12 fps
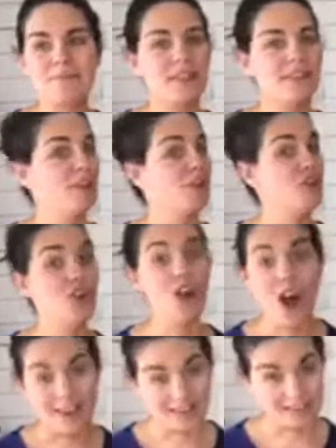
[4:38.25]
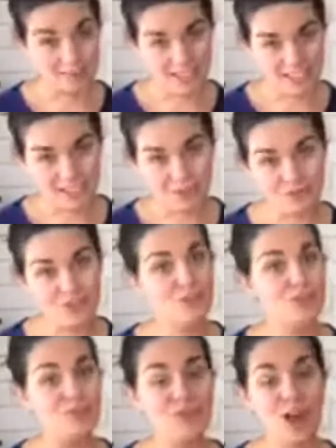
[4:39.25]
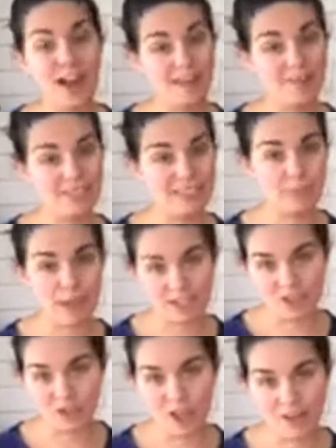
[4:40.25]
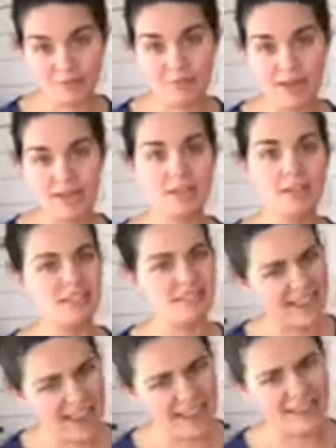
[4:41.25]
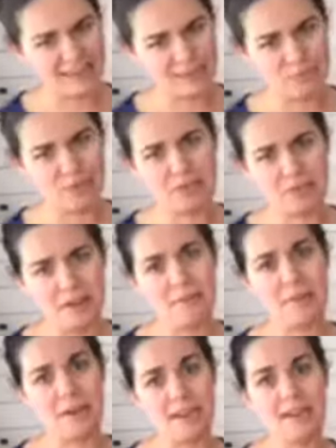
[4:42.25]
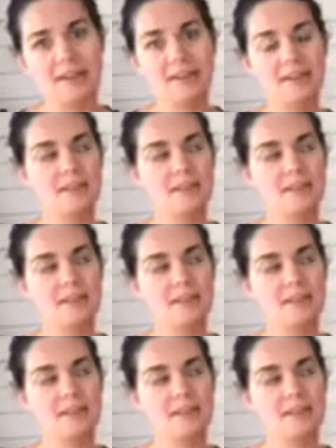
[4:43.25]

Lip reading: They're not expensive. You do not have to spend a lot of money. You can spend a lot of money.